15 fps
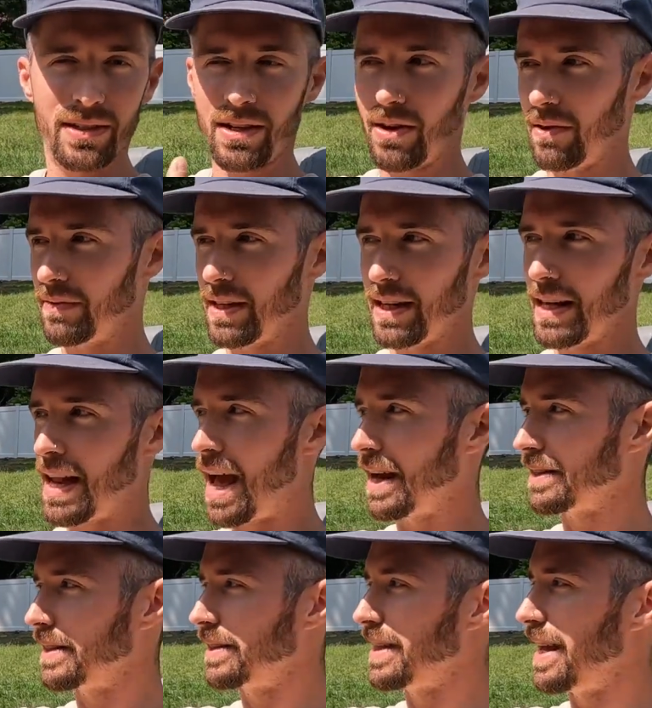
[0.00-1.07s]
to know if they need
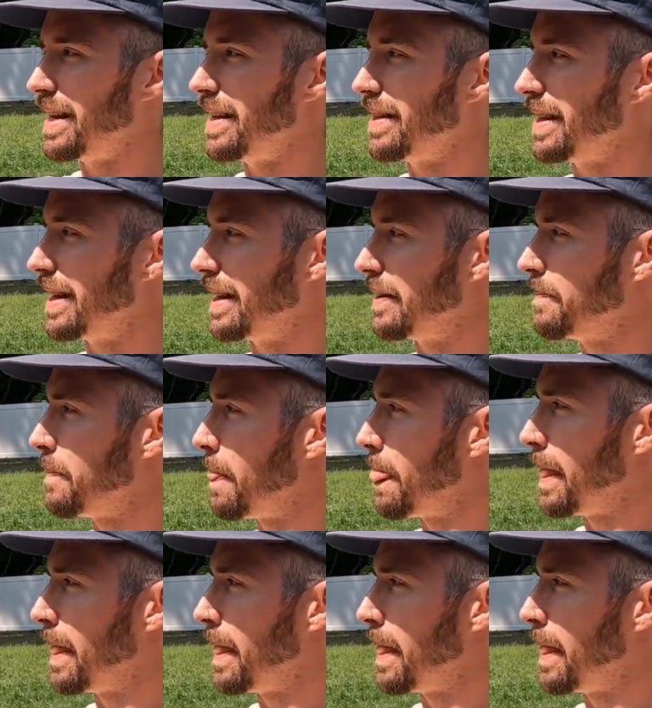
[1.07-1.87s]
access to anything.